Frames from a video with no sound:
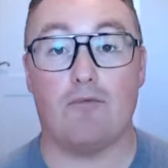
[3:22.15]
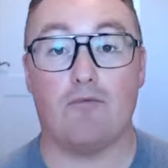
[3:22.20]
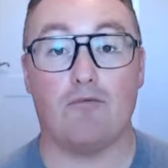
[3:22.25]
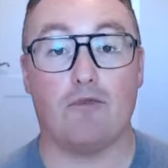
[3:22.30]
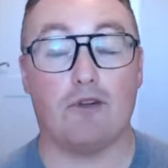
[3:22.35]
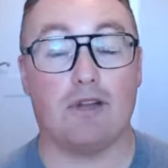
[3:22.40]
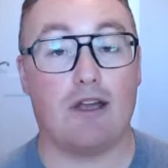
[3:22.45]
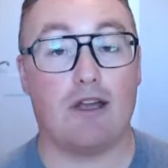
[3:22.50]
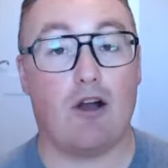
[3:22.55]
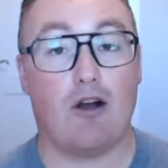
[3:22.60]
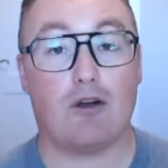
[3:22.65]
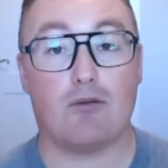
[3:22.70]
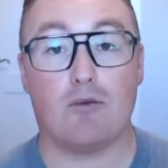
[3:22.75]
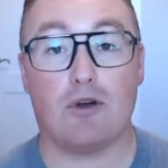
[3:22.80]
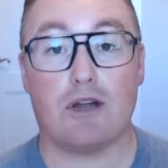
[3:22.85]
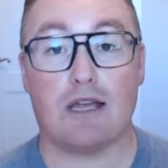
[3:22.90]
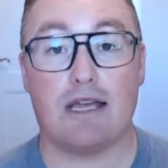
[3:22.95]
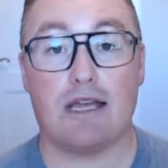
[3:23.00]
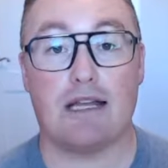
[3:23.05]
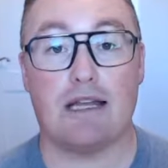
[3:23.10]
really
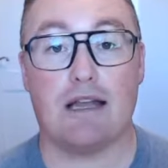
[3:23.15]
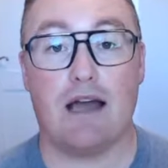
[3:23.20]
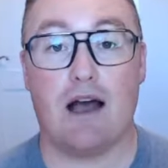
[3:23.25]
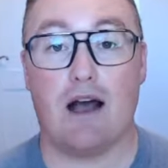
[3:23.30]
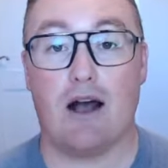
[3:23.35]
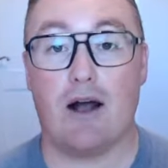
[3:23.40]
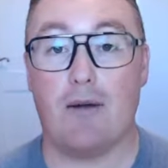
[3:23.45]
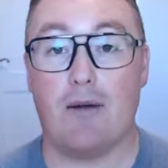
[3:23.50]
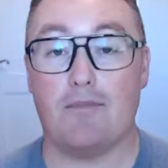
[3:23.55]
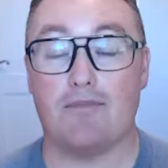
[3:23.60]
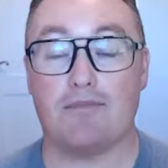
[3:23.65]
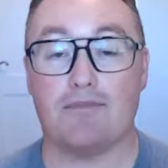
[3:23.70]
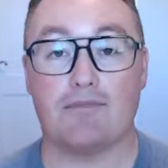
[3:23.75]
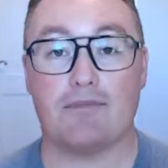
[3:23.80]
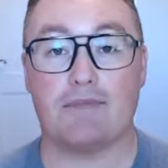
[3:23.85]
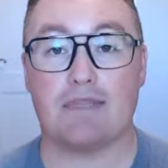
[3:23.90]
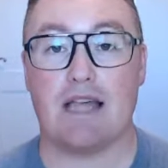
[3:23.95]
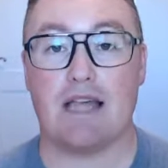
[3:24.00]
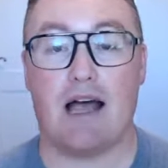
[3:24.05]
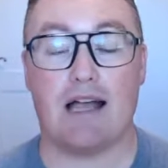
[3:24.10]
hardworking
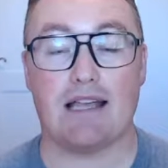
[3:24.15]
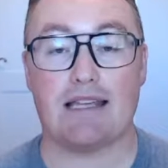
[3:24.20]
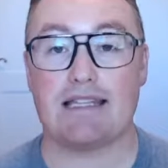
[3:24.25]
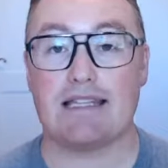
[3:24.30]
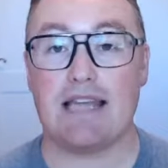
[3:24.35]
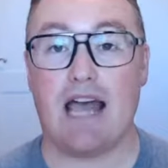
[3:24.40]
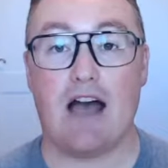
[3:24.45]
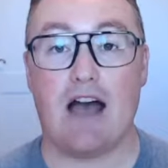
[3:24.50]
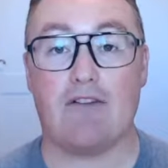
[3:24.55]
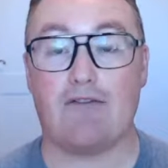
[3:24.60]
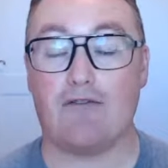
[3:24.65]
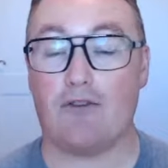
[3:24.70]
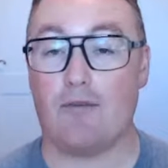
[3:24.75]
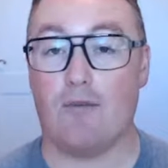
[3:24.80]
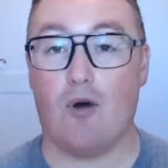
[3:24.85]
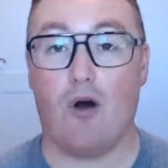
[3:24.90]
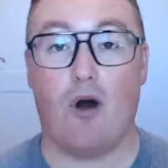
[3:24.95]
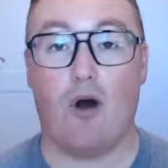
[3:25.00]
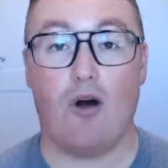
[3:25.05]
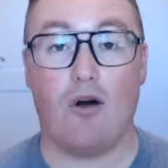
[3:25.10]
staff from
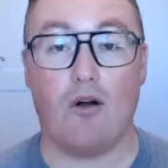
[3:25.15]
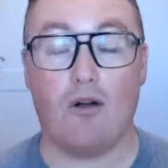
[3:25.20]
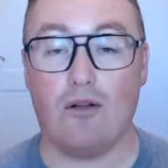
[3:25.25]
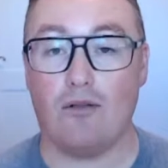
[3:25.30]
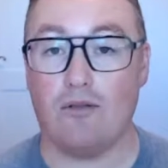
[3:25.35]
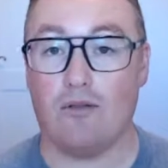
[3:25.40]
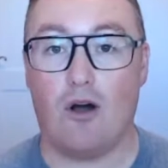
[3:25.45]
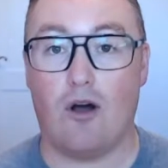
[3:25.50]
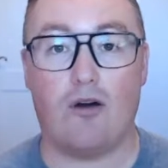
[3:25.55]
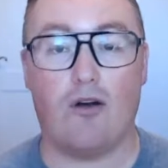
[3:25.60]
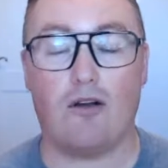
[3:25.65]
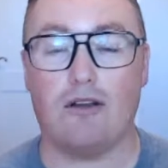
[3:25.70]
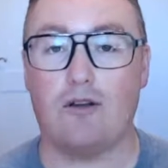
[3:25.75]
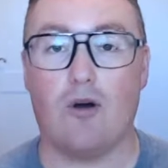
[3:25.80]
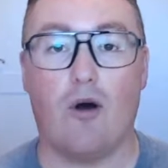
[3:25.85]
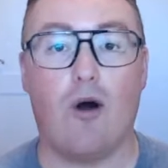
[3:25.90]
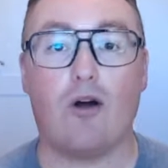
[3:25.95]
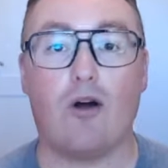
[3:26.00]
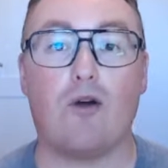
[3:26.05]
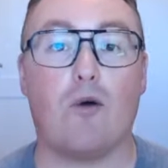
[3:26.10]

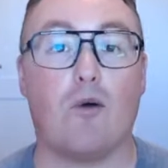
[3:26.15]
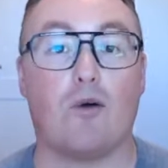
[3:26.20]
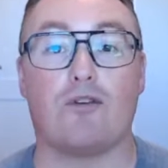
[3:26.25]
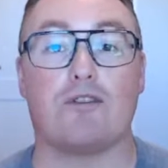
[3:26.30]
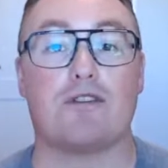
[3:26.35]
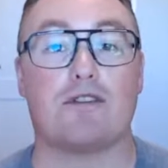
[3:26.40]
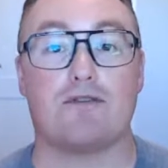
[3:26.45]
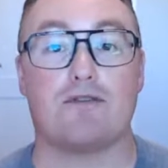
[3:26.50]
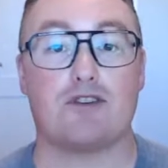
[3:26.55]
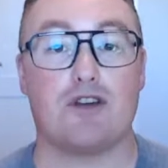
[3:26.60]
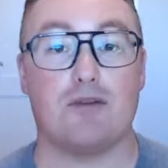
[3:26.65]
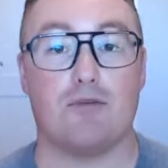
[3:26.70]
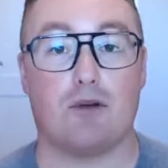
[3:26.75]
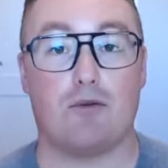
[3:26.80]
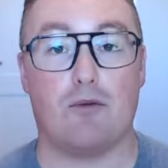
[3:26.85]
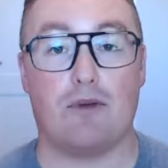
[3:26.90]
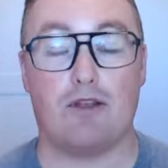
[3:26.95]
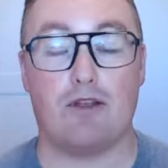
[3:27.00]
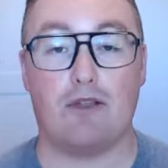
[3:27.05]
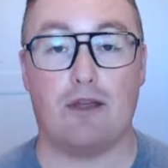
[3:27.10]
all corners of Sherbrooke,
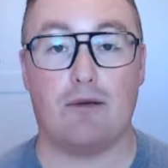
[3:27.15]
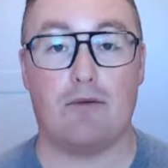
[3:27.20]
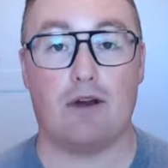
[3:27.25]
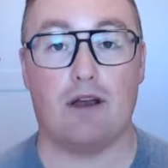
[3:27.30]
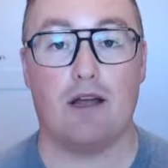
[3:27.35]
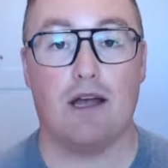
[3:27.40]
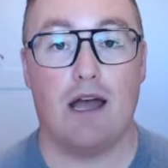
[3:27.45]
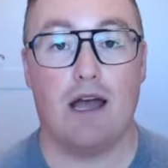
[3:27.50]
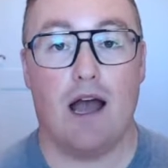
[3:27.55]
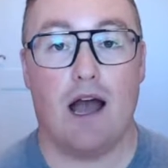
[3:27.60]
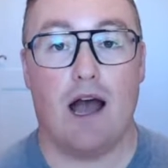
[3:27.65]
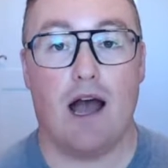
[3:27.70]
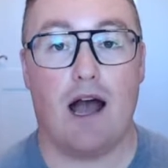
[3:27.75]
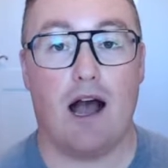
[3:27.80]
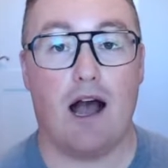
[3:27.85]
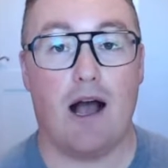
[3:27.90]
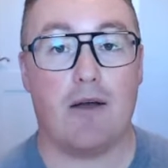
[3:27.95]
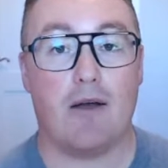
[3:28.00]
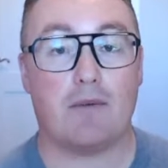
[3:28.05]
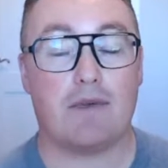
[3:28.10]
whether they were
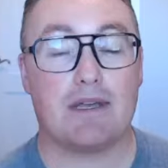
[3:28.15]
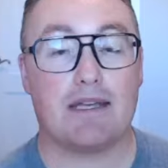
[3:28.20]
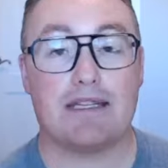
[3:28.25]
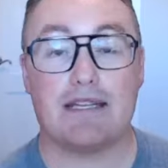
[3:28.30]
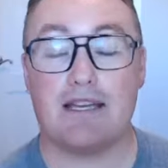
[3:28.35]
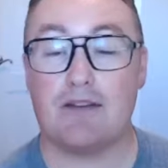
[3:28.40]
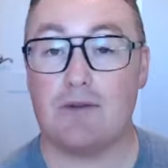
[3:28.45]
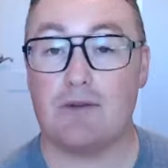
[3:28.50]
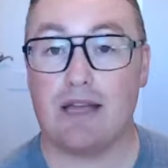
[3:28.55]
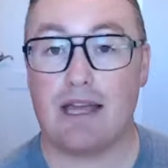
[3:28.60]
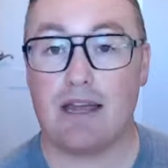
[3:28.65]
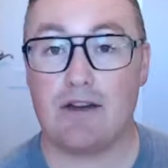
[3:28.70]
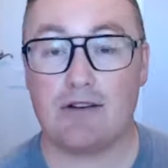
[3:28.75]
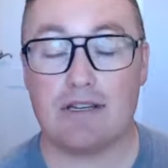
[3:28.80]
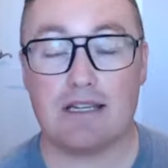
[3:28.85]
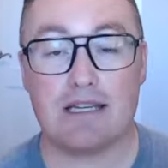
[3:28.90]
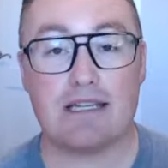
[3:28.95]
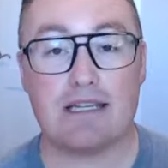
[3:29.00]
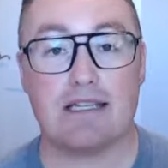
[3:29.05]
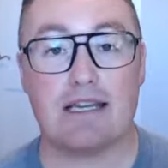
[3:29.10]
continuing care
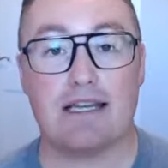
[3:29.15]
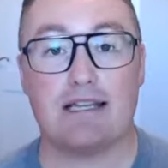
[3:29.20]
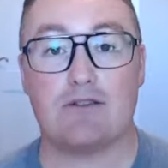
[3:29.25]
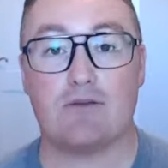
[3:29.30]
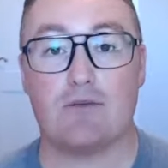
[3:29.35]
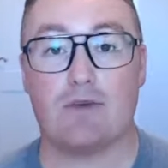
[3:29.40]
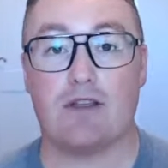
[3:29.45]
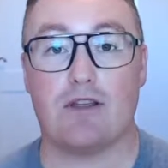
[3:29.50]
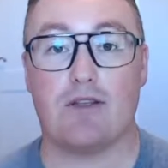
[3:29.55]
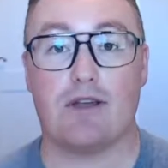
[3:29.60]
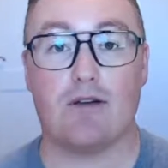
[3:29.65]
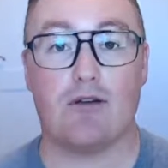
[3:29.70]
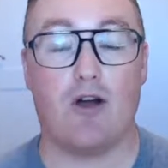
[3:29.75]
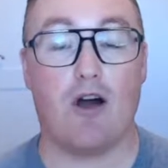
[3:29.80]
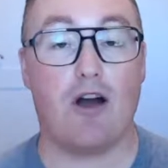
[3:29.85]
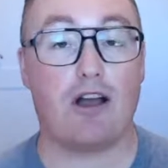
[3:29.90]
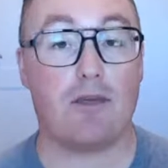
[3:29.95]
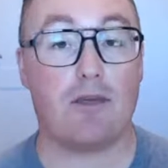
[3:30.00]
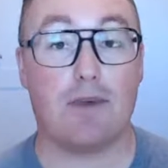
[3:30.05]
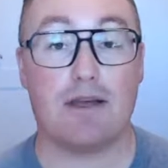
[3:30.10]
assistants or whether they were
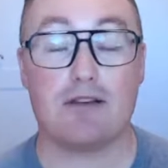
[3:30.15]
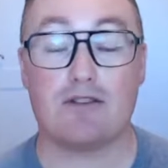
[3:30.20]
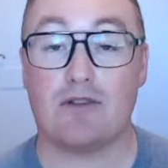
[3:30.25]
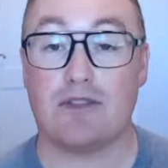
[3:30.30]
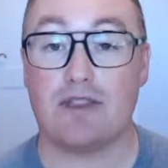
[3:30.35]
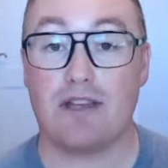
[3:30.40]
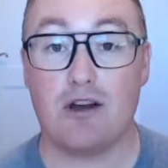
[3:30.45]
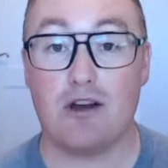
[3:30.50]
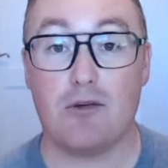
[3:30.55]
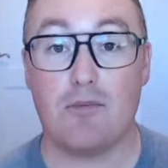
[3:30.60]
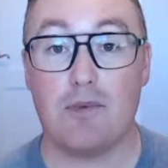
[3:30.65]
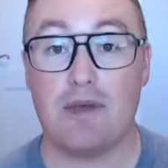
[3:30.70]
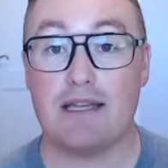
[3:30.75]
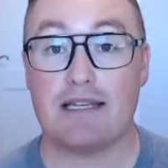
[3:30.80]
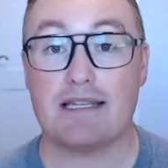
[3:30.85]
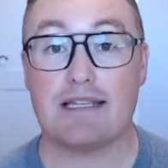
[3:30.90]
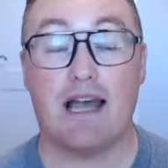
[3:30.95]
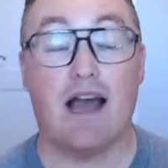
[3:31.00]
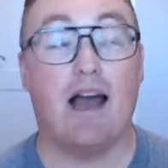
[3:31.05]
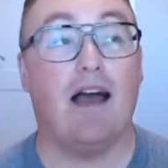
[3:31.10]
occupational
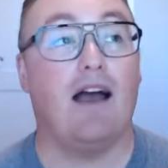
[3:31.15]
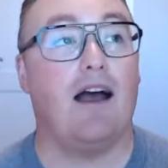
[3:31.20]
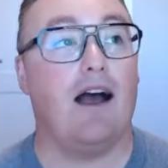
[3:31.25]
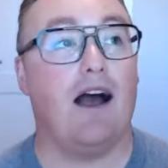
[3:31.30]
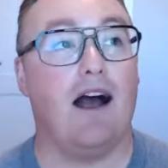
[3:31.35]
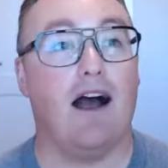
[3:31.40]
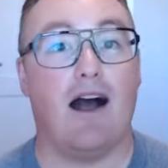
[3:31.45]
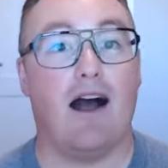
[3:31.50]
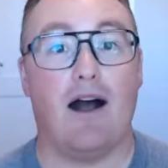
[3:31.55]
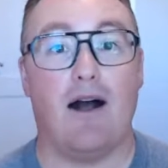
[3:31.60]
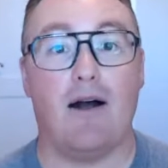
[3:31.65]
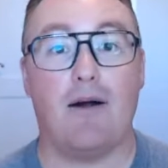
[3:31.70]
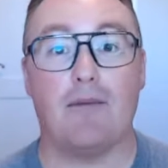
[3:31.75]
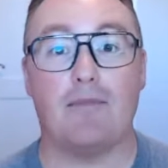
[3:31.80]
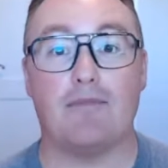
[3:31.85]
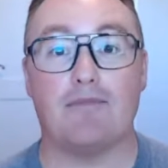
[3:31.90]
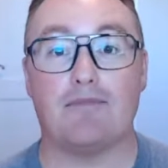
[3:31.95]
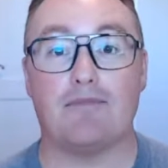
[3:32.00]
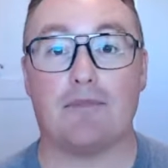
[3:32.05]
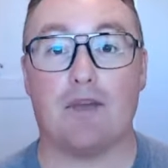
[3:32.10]
therapists,
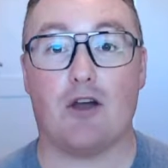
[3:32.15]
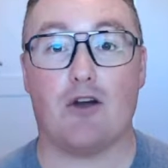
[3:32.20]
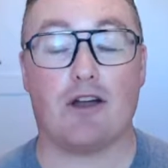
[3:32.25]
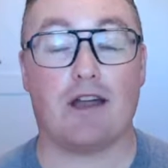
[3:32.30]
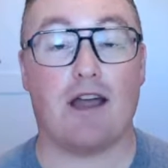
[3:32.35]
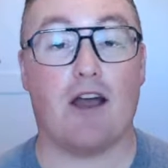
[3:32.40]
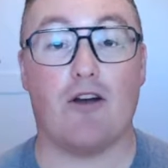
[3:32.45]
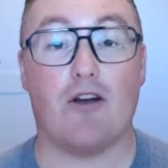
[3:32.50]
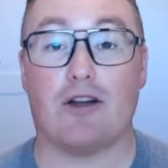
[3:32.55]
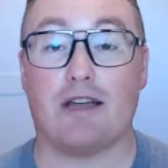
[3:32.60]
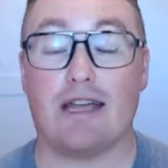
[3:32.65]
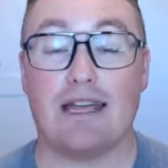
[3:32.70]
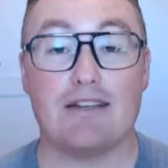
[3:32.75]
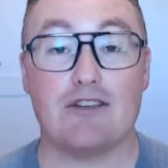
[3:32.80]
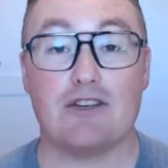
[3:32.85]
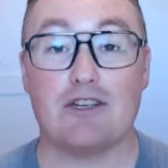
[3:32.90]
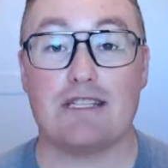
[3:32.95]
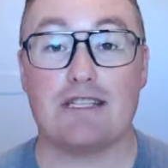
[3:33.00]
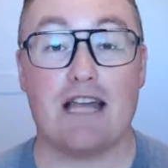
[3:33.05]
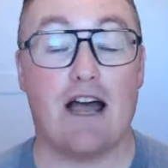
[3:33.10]
our
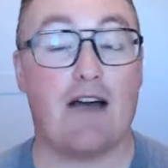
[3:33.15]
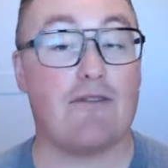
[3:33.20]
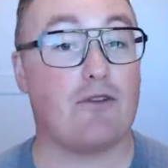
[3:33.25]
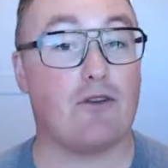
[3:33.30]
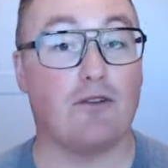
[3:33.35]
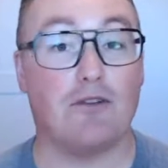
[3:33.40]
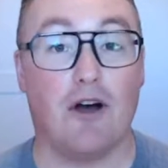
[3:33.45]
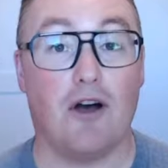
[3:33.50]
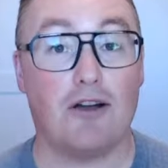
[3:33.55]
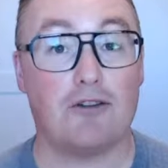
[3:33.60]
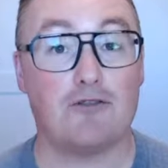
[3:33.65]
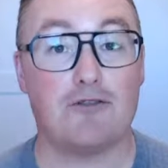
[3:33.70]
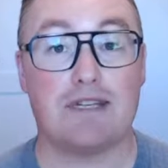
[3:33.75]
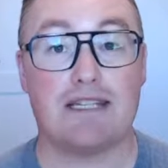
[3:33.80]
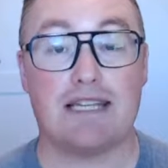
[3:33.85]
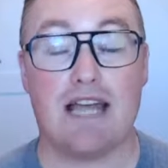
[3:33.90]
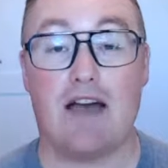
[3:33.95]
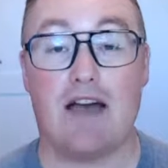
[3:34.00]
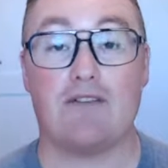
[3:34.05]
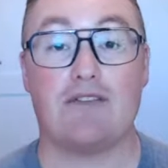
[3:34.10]
kitchen staff, our laundry
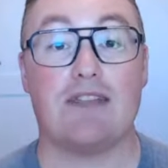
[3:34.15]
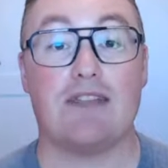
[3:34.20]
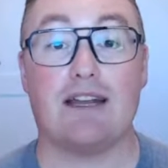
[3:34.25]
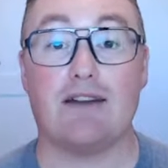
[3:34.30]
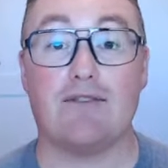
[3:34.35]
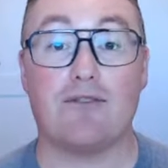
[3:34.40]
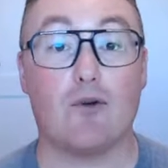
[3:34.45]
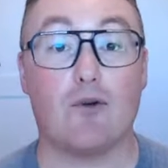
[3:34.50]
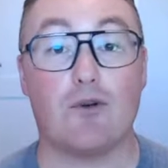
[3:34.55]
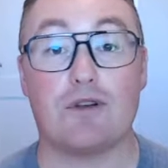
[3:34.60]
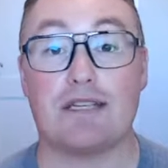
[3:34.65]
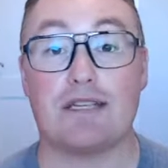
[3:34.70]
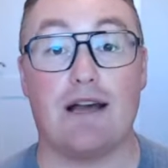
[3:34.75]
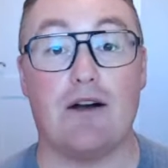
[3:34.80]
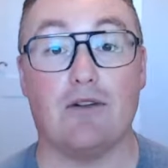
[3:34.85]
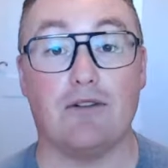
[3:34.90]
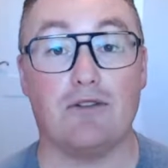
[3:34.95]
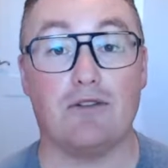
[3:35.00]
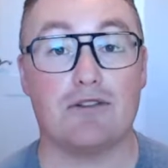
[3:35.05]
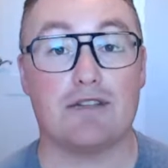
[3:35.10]
staff, and then of course
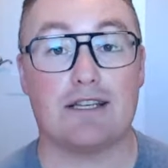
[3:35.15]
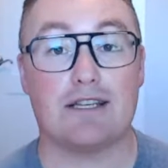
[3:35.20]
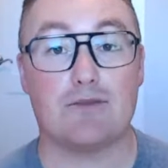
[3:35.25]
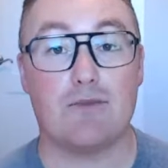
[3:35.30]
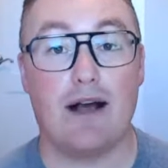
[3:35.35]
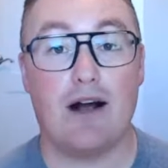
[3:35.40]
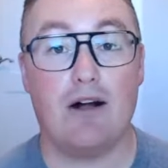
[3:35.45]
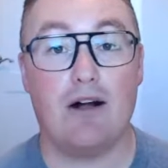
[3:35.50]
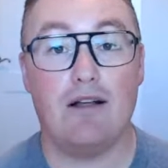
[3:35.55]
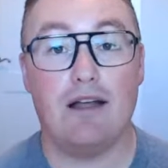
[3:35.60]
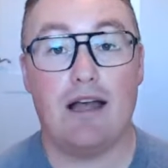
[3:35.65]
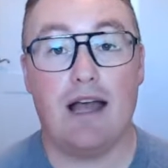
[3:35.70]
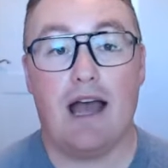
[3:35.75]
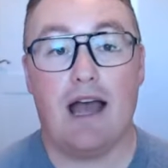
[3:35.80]
elders as well.